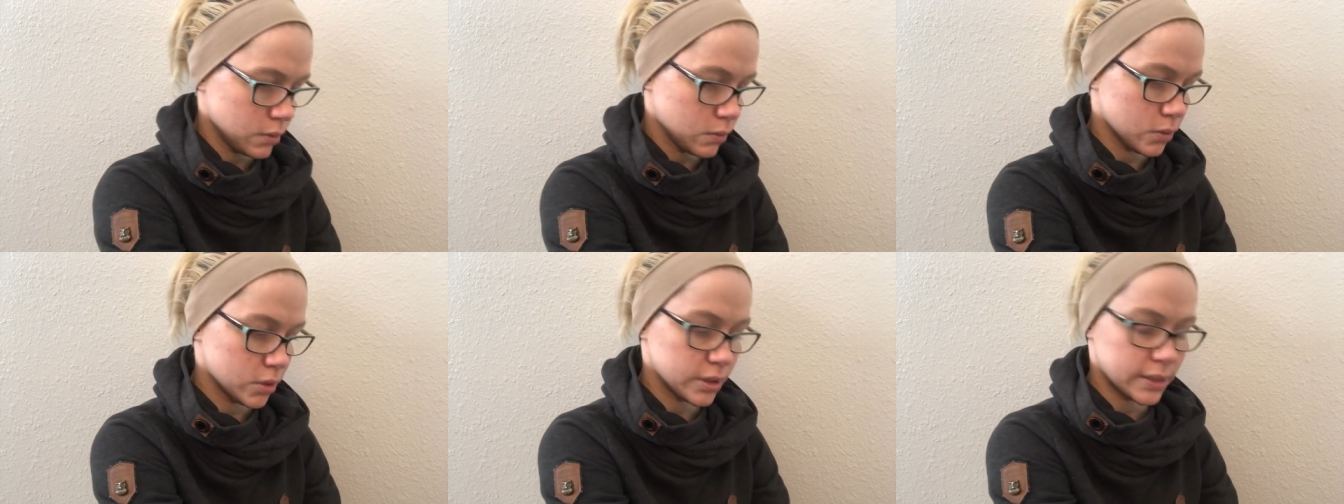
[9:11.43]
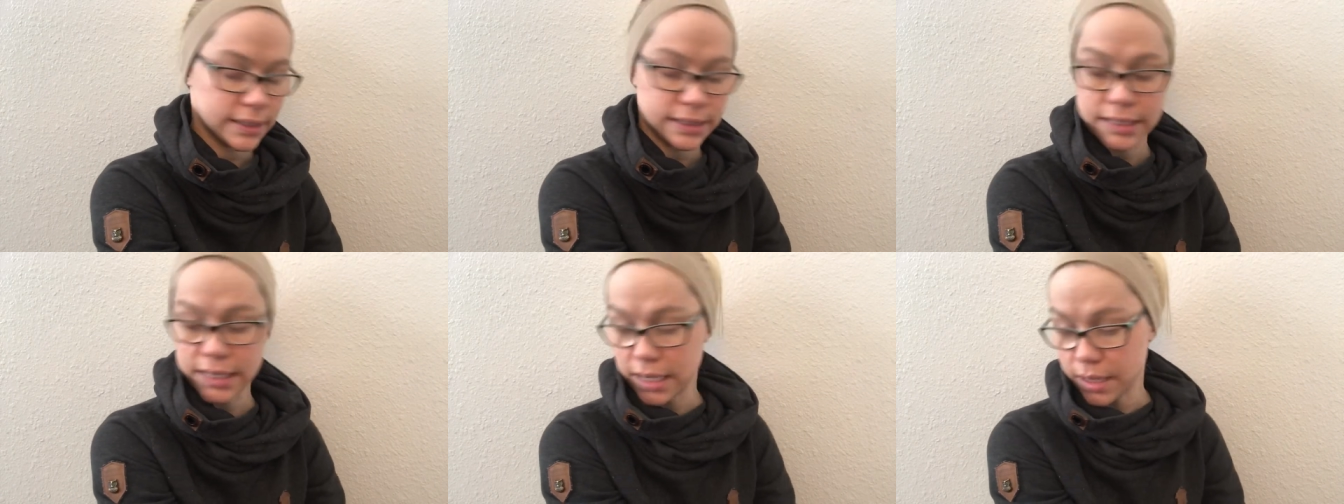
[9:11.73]
we'll
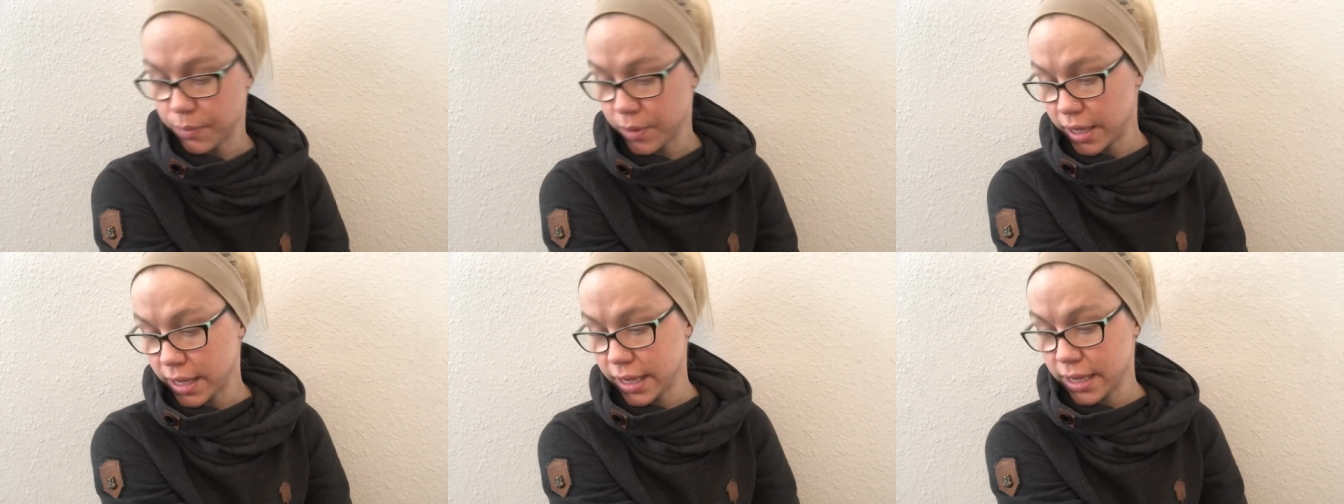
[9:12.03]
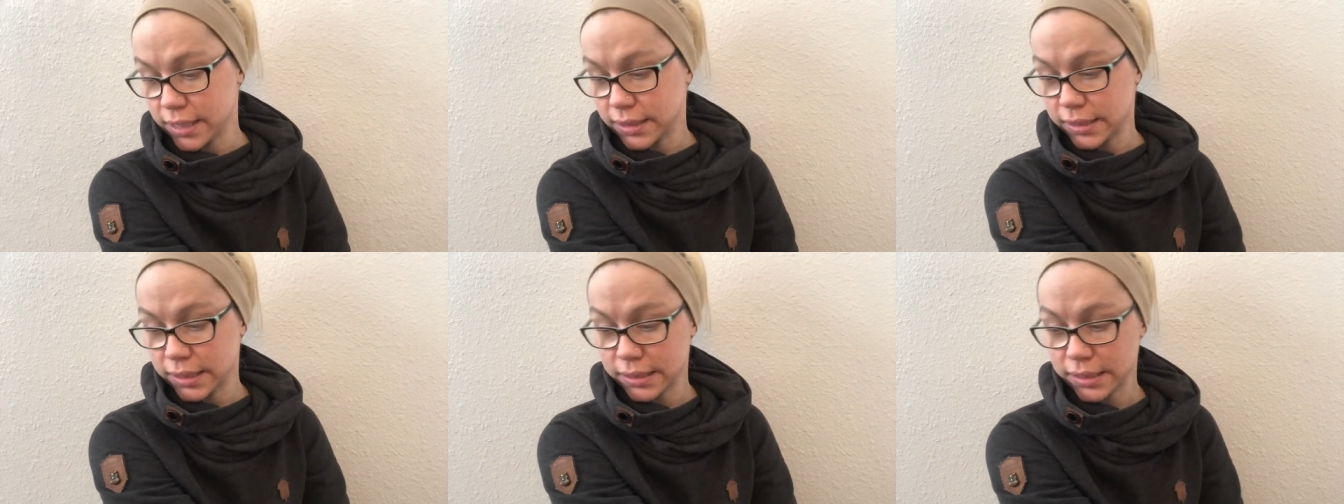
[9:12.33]
see
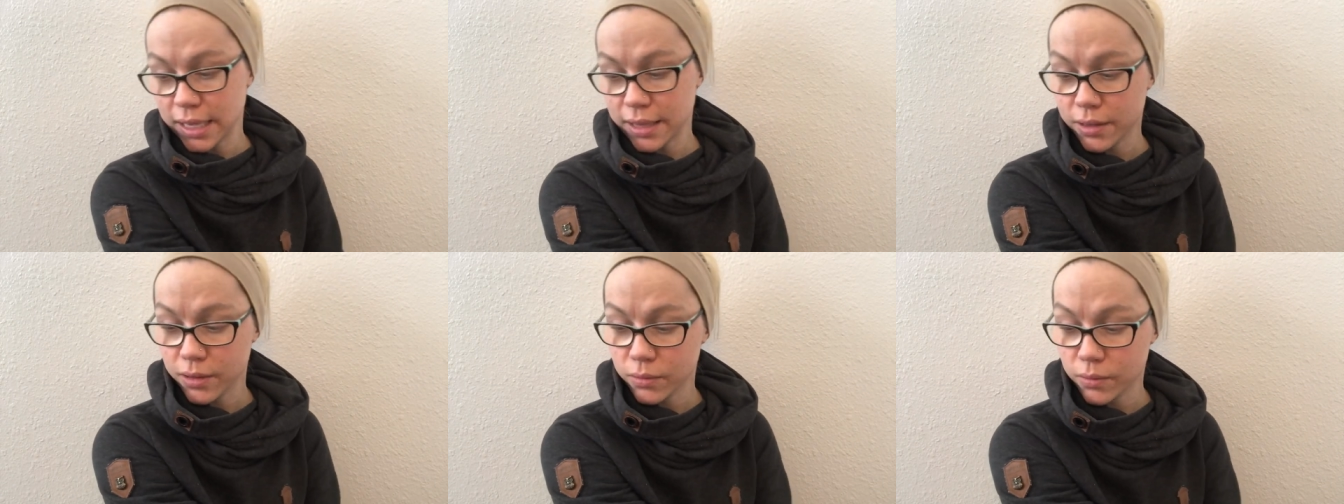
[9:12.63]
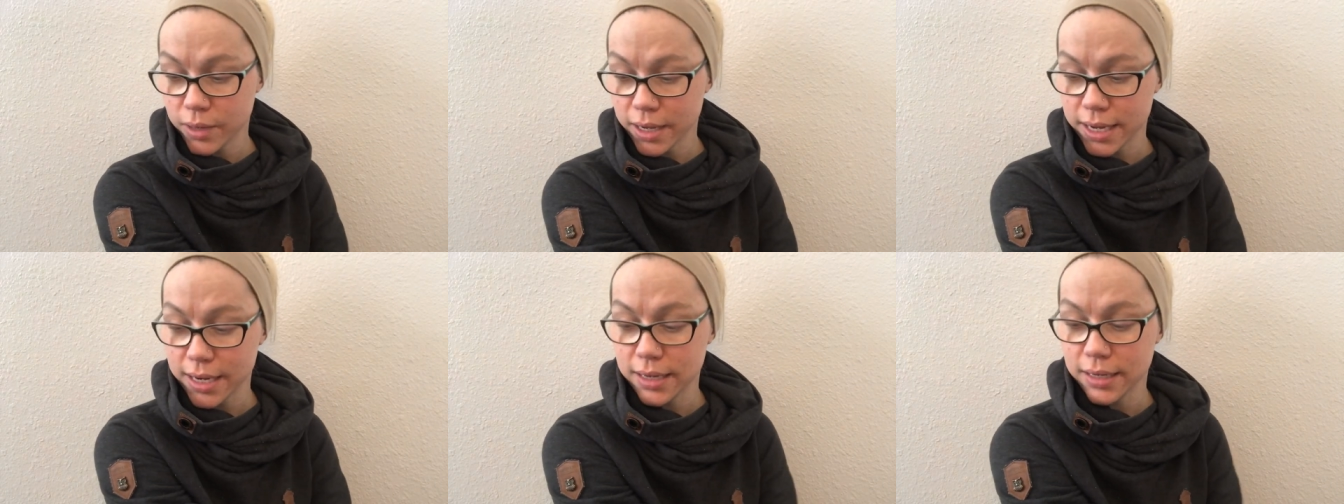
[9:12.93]
because this other
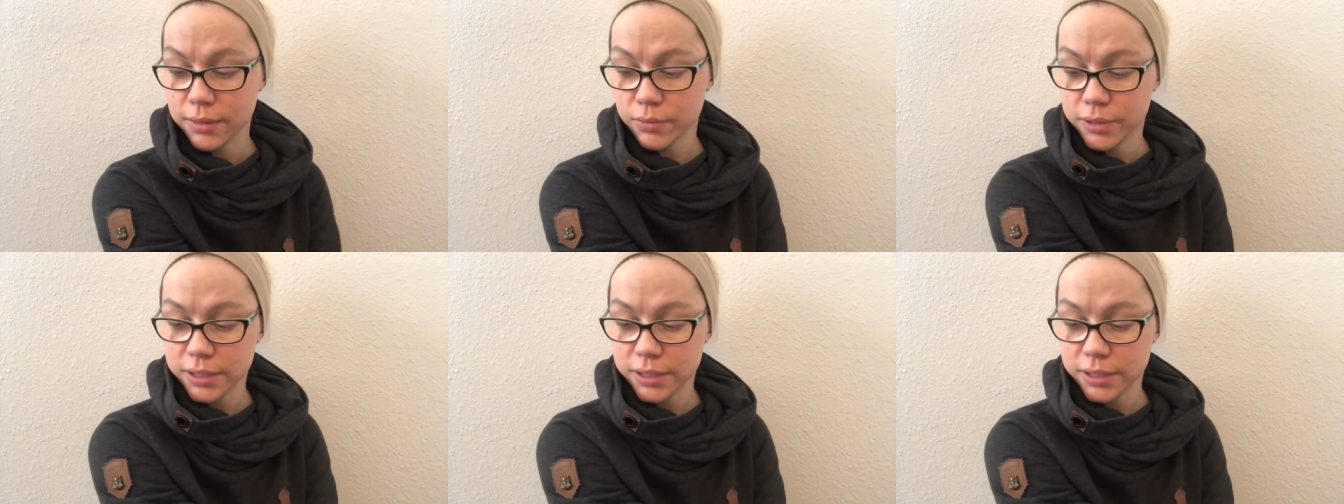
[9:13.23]
one